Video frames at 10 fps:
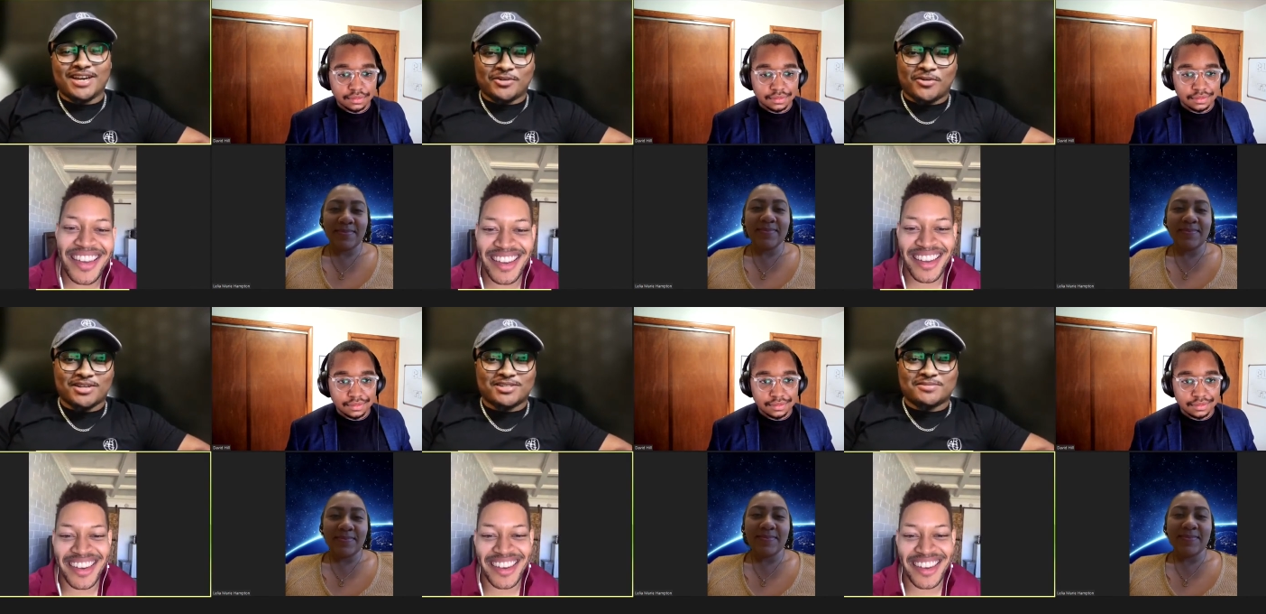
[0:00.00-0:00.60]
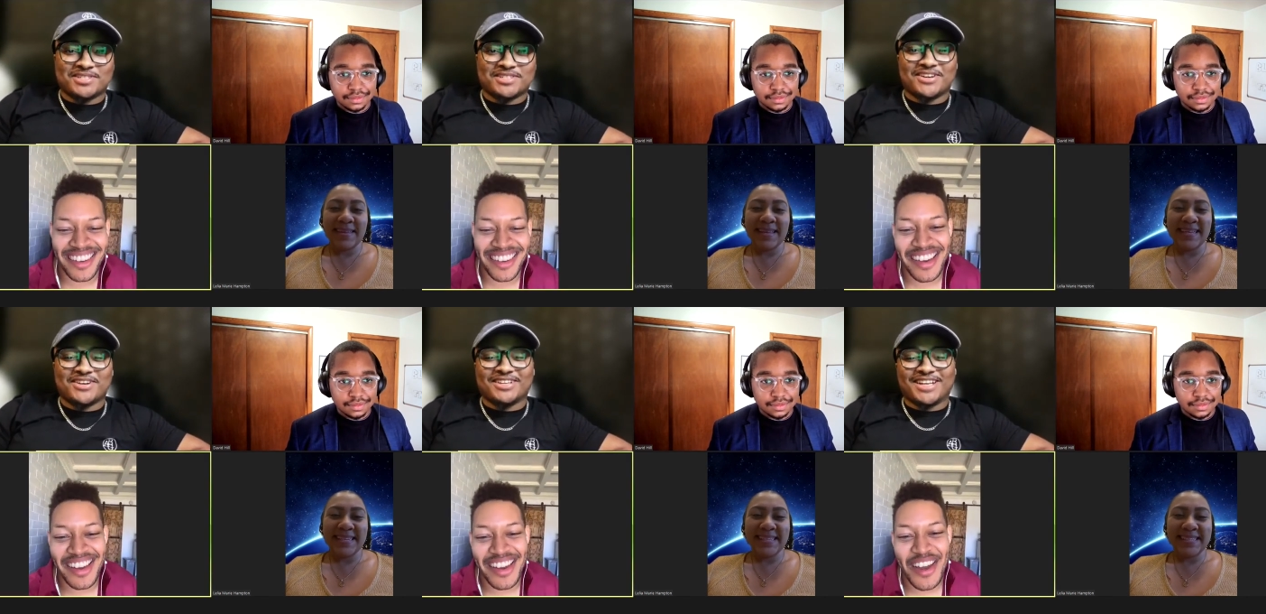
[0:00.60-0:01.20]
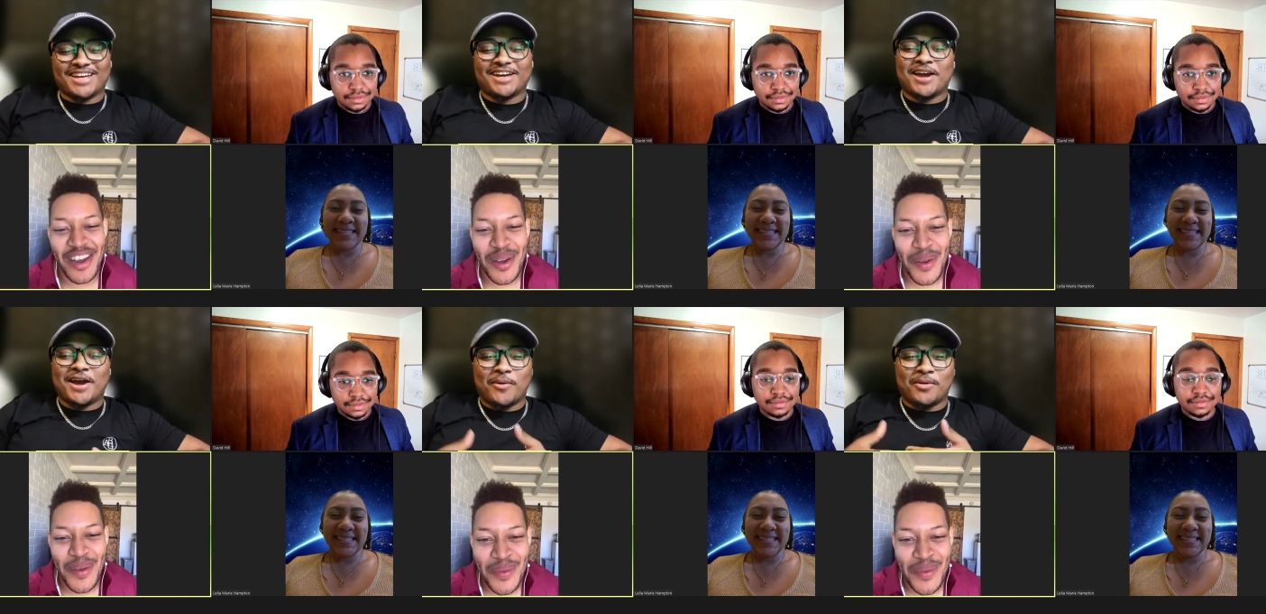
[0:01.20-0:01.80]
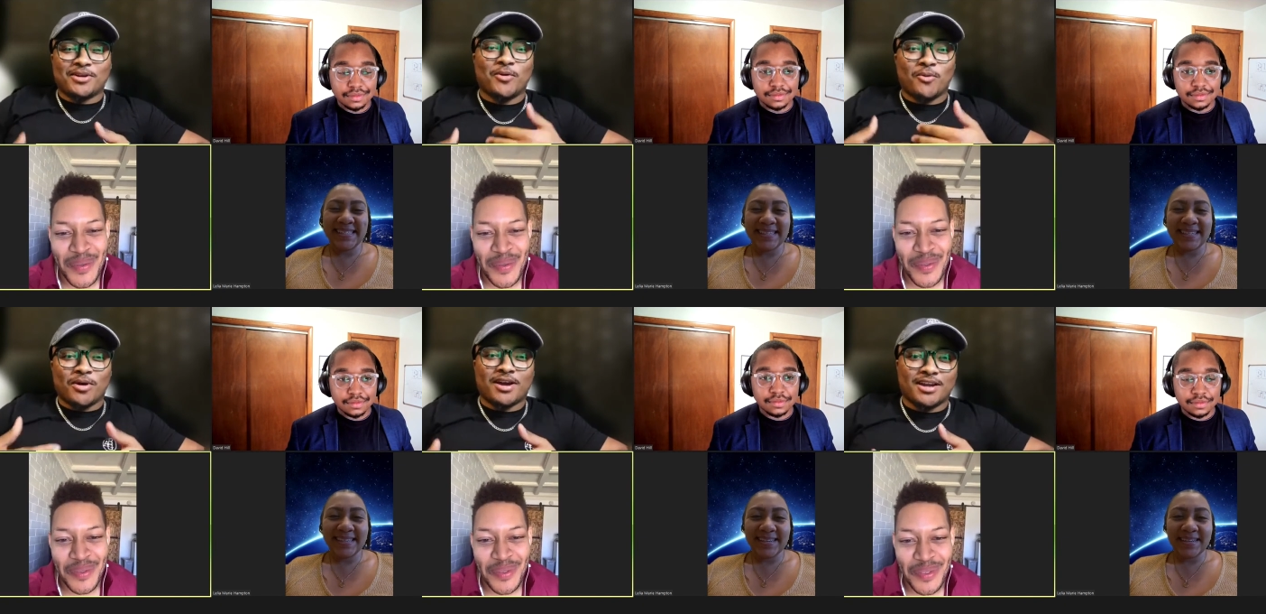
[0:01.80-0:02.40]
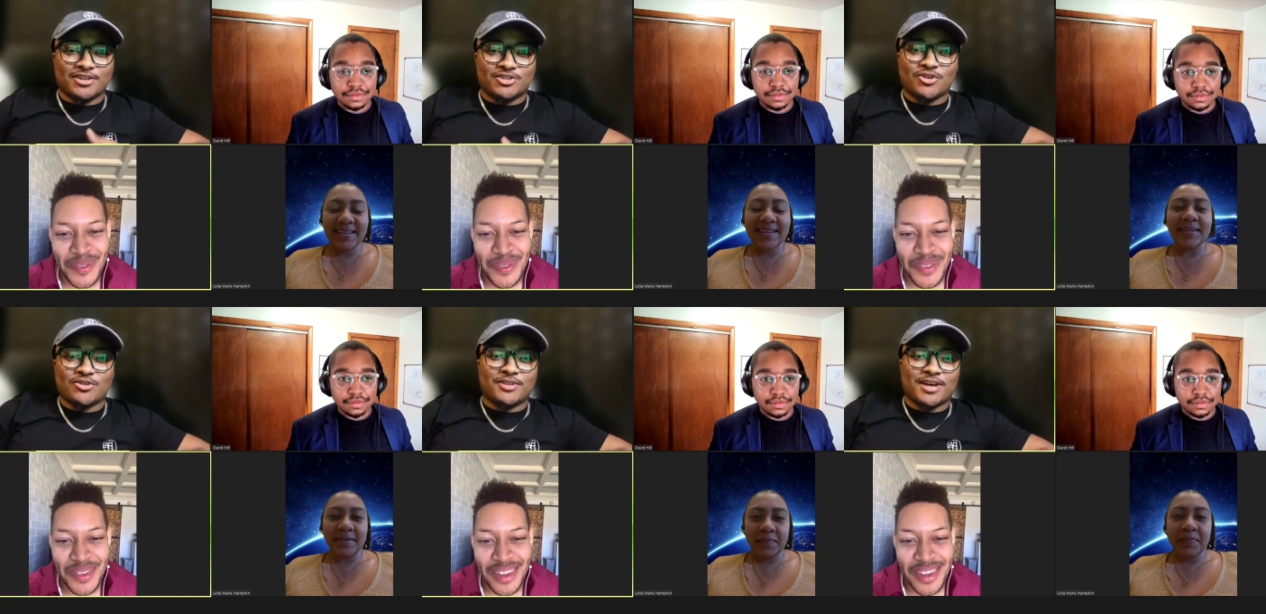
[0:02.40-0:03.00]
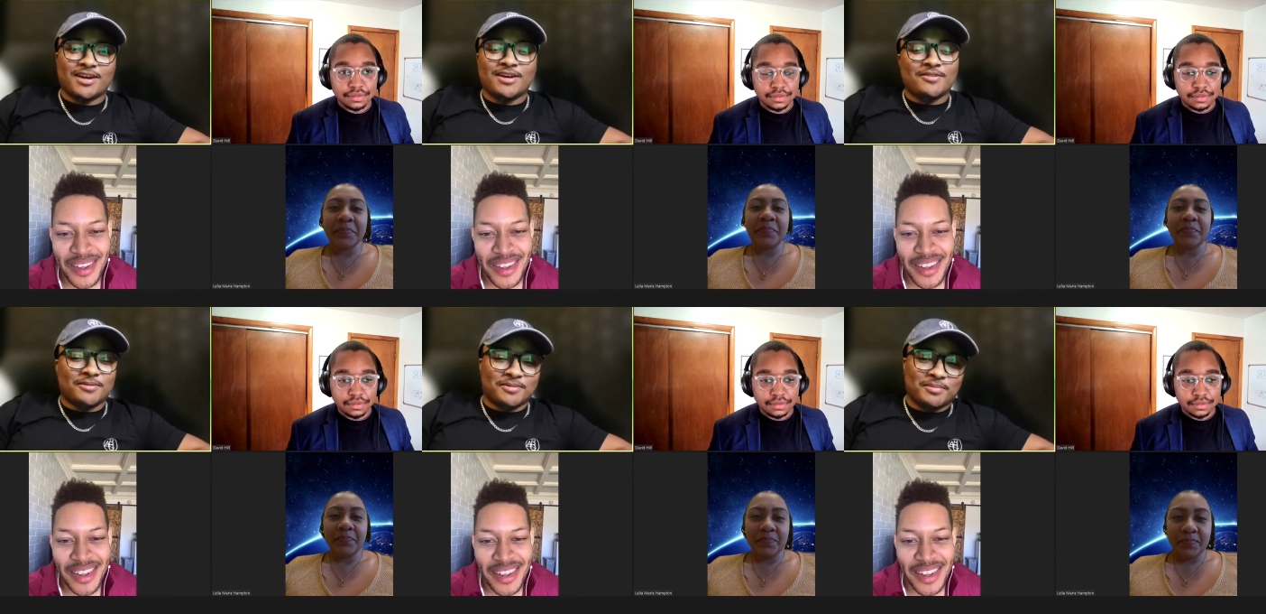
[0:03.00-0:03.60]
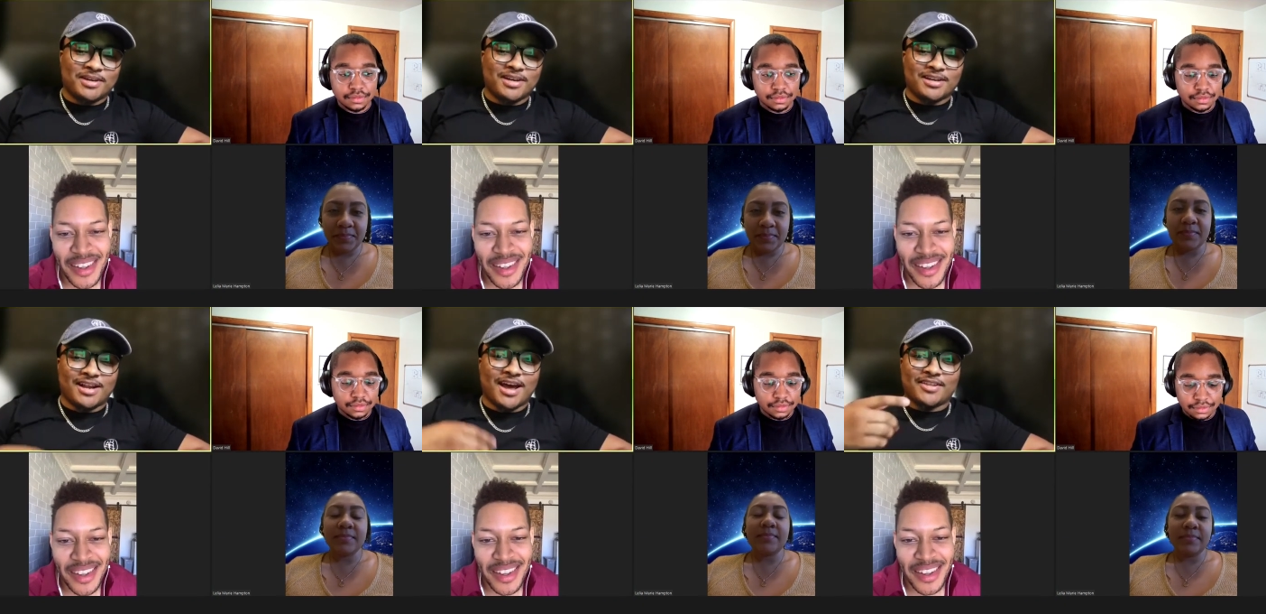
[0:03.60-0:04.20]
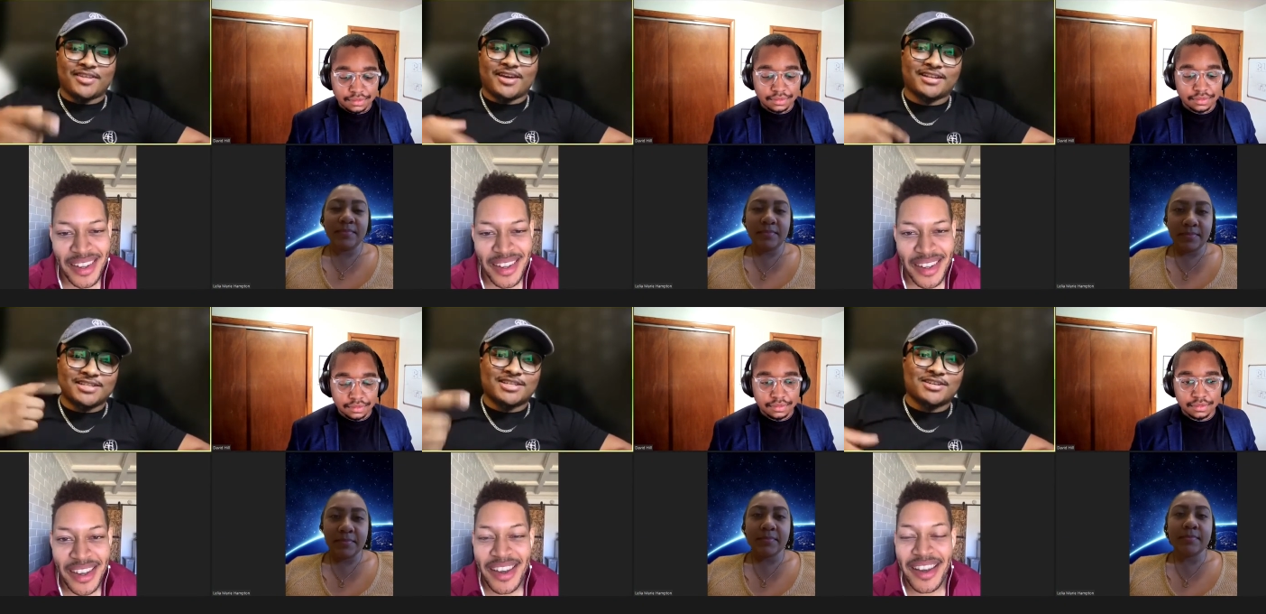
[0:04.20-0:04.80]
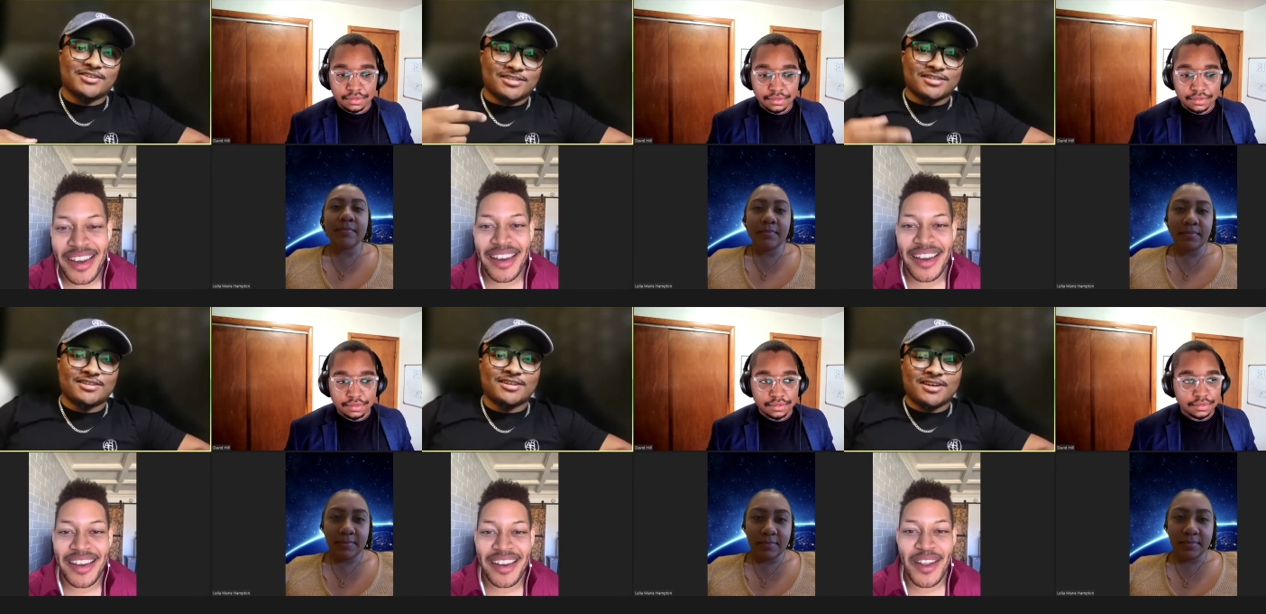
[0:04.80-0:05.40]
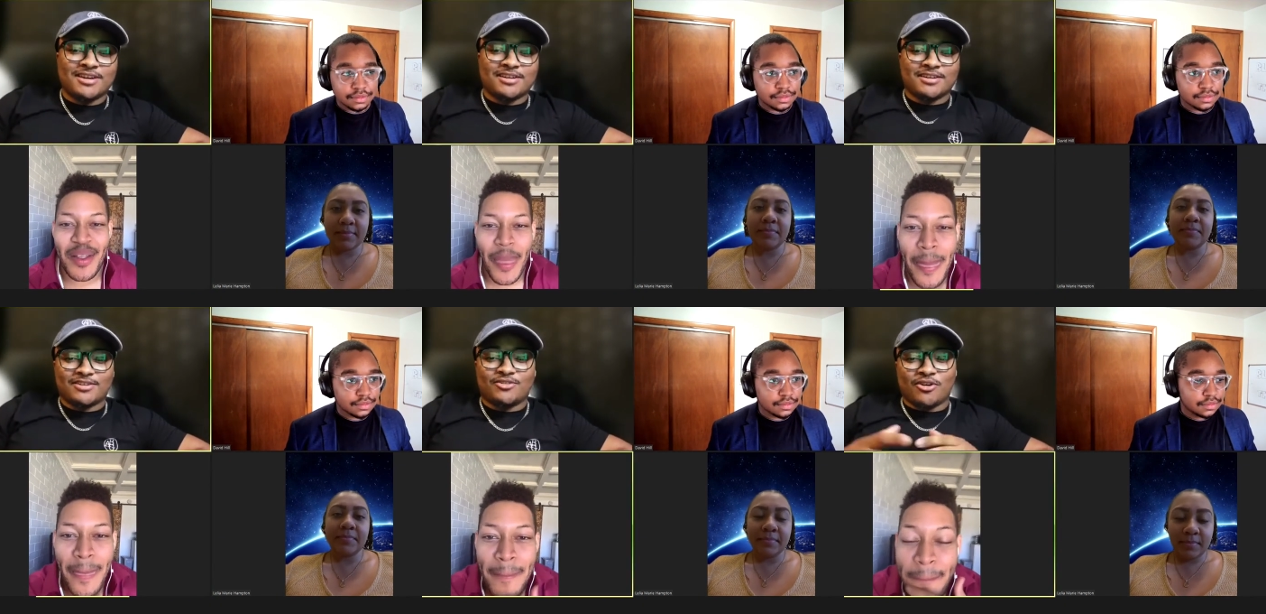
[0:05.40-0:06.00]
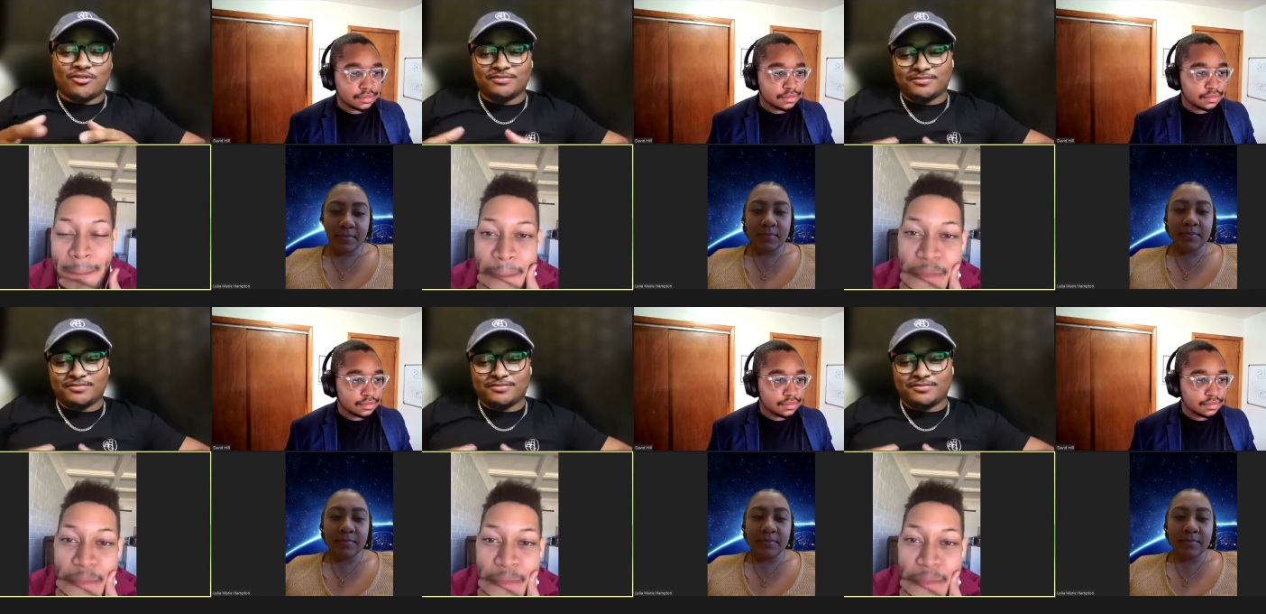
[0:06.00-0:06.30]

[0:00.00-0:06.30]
Speaker 1: in quantum engineering. Like I want to know what kind of drove that from the beginning and how that continued to grow.